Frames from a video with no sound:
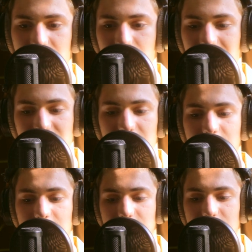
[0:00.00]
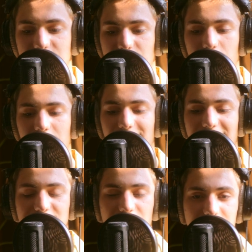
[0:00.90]
and I solely
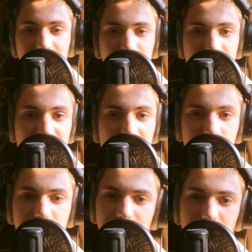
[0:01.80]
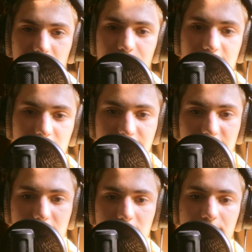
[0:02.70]
based on the seller did not buy the
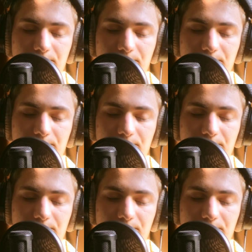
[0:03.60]
van.